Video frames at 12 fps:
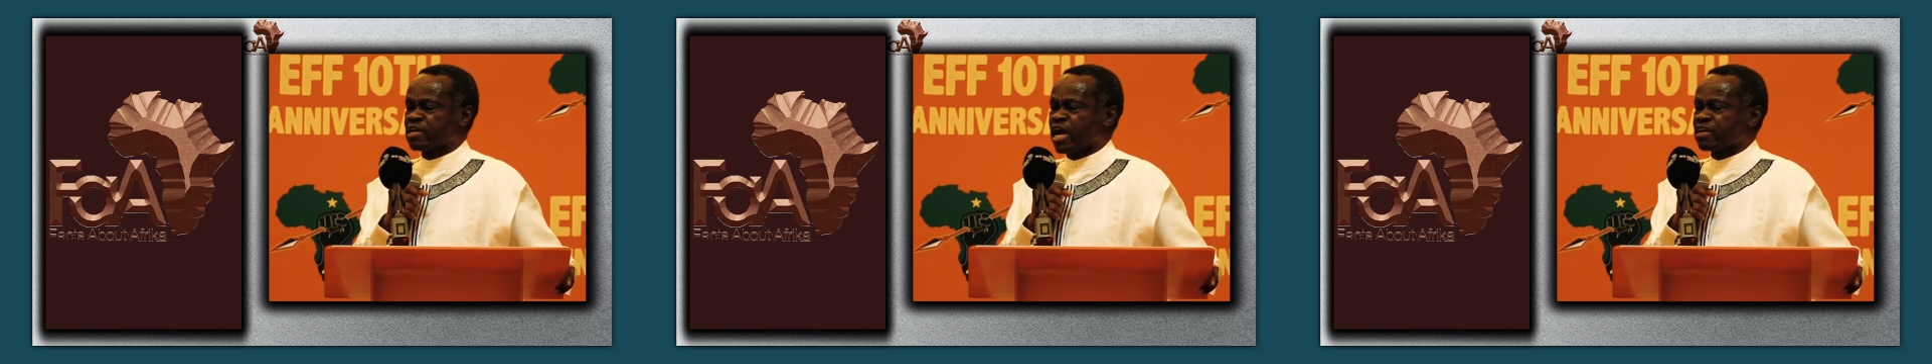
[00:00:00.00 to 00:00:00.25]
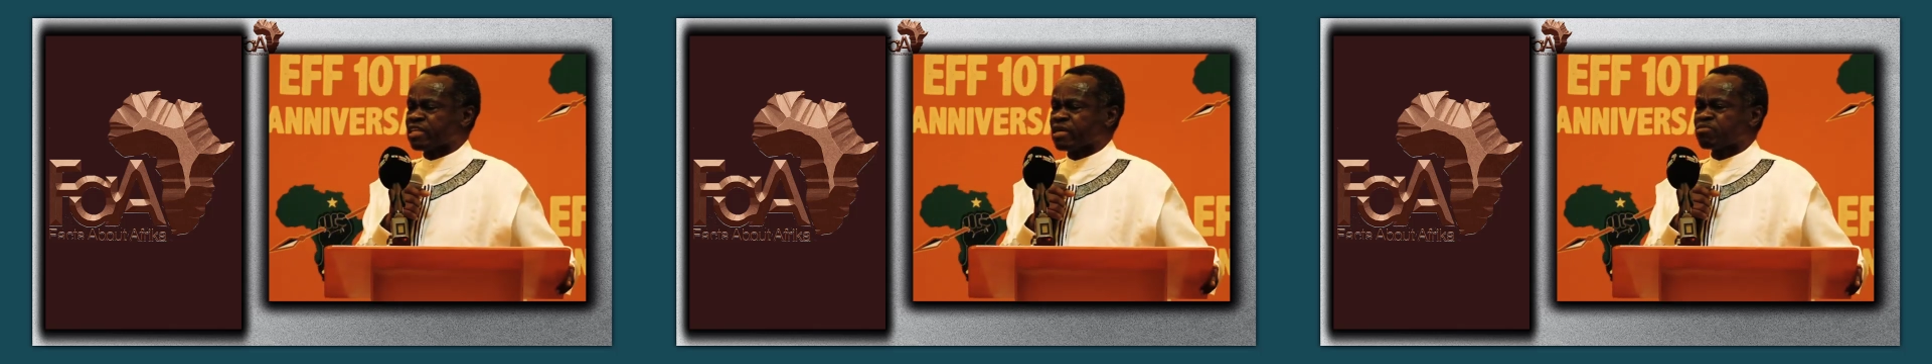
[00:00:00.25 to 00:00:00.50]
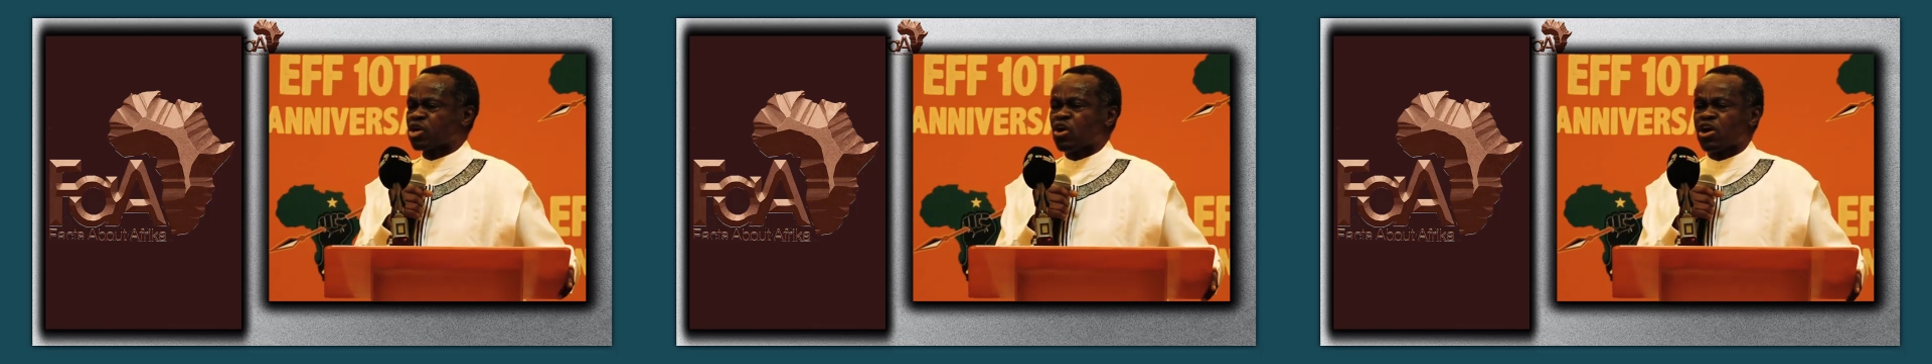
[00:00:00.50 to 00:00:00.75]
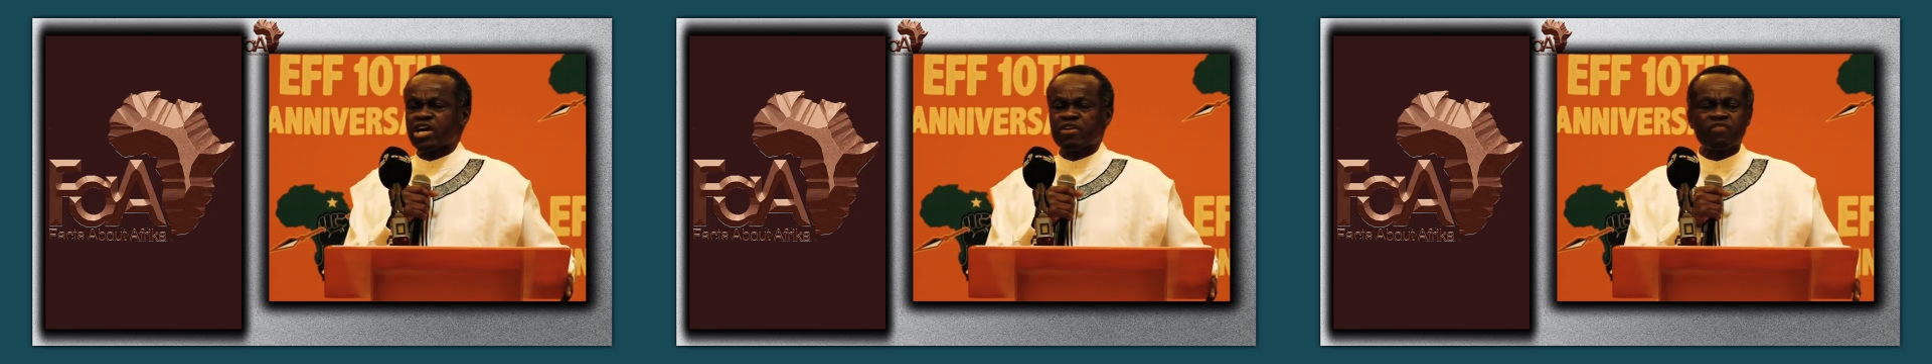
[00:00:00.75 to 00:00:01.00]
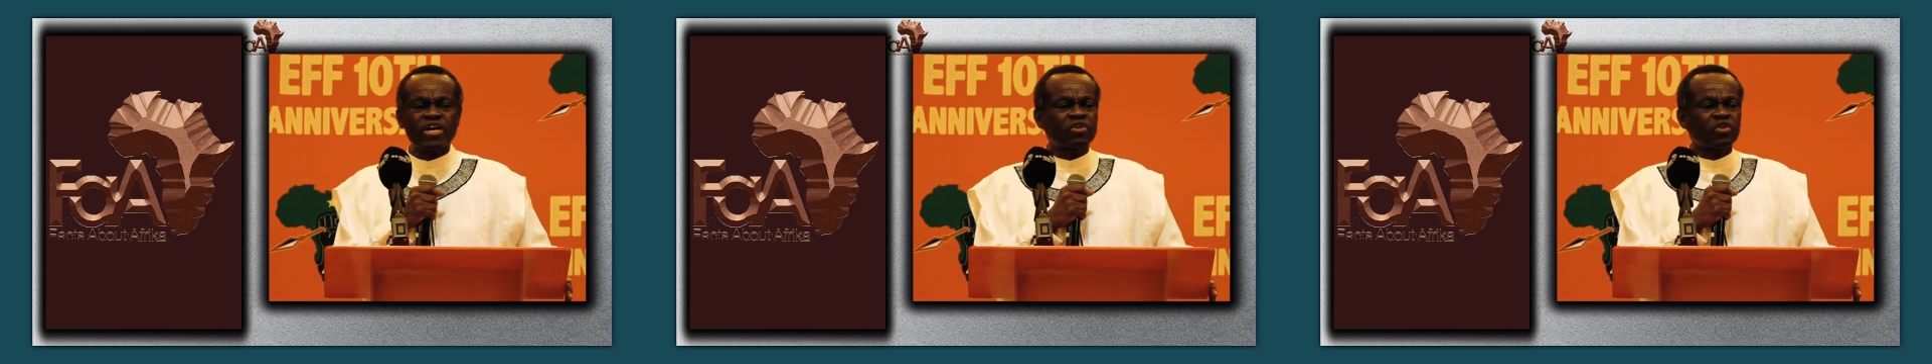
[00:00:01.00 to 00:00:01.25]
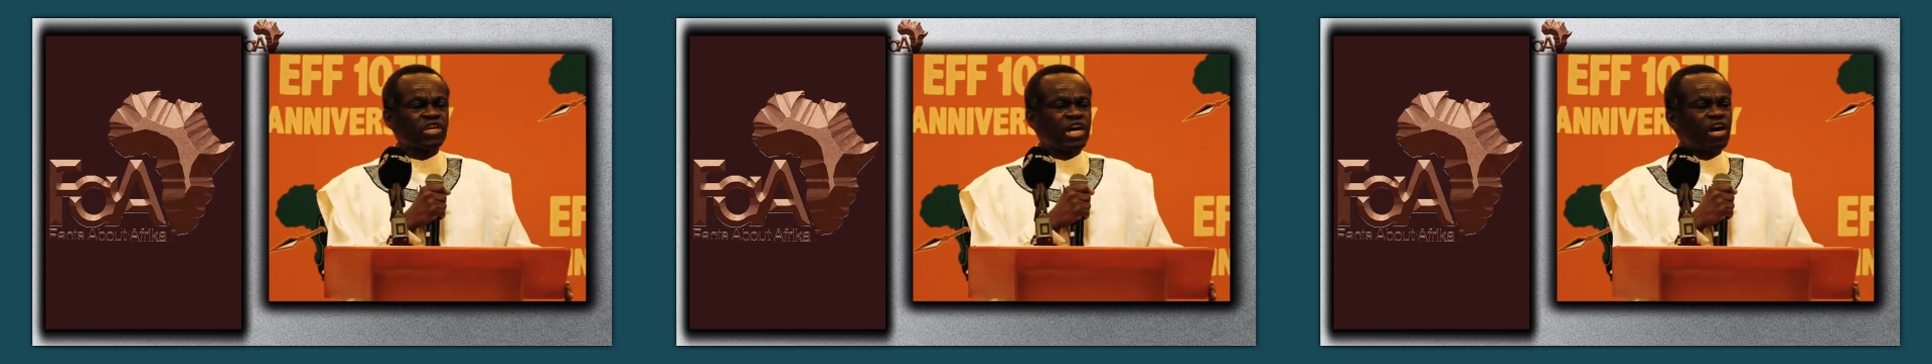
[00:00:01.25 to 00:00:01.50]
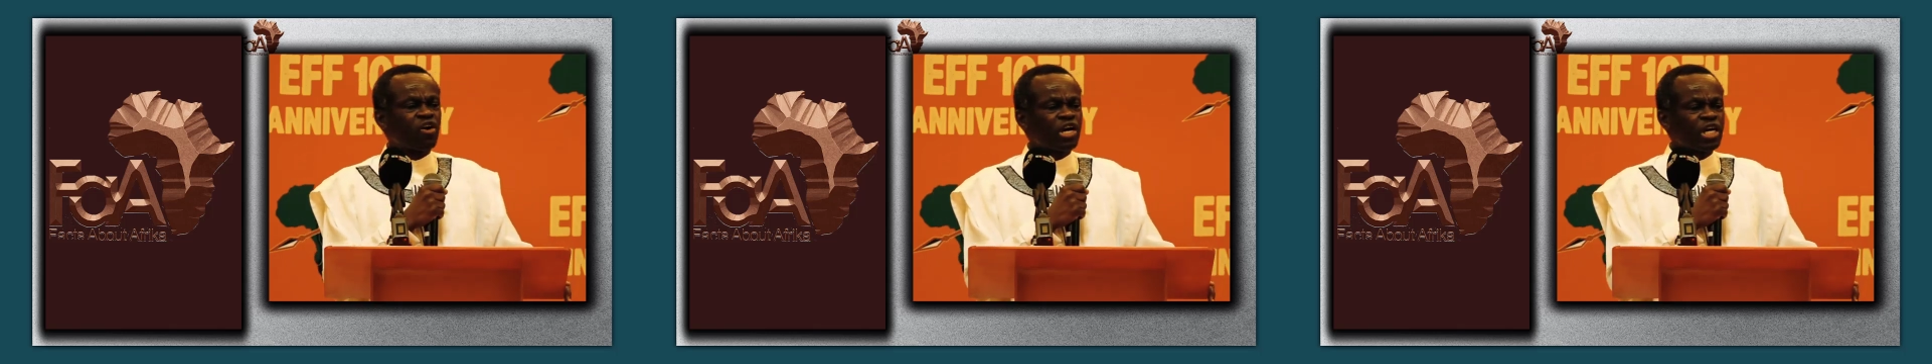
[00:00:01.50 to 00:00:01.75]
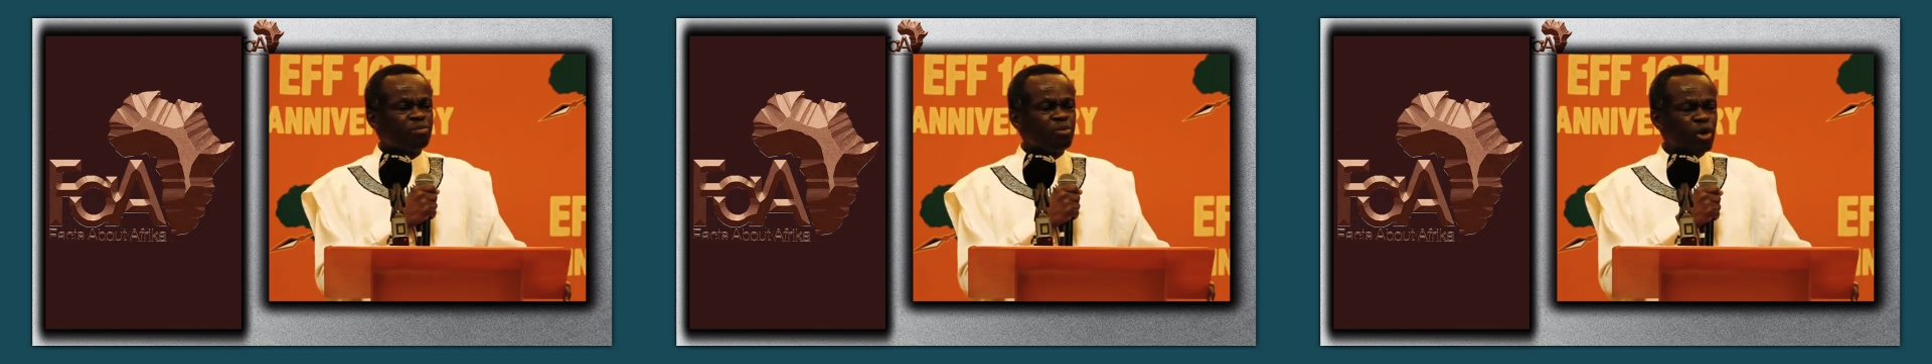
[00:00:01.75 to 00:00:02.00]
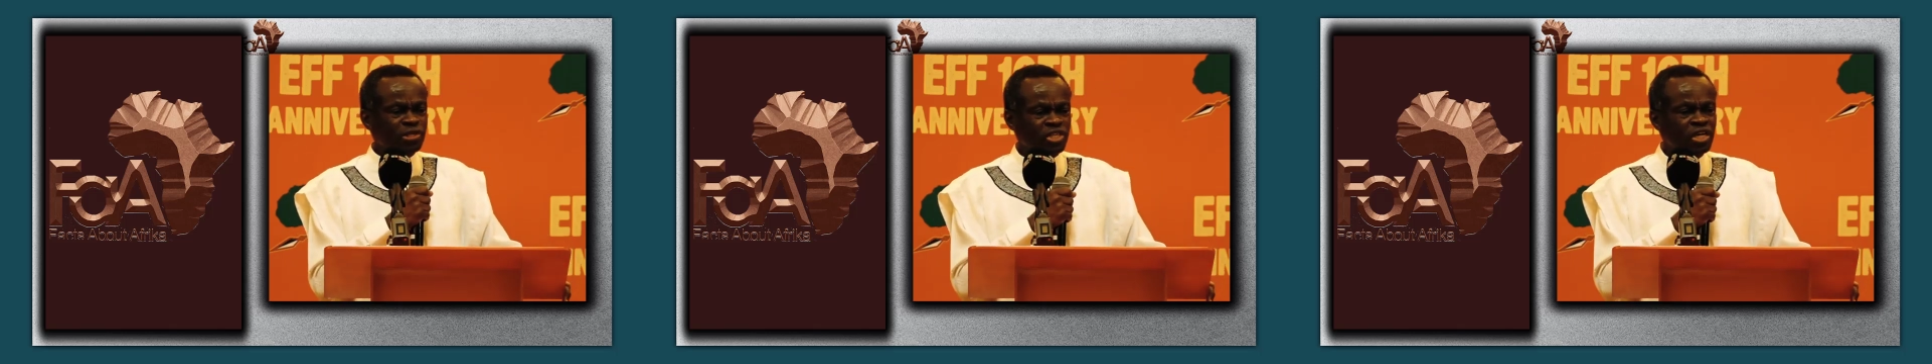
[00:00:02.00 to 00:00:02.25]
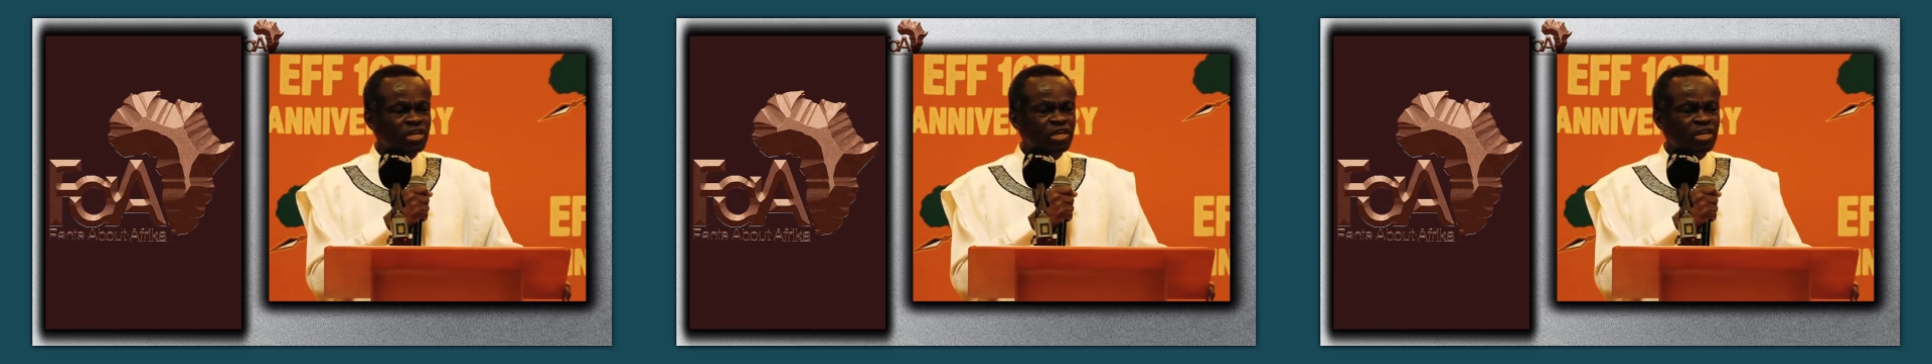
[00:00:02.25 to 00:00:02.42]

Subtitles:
let them go even to their holy books.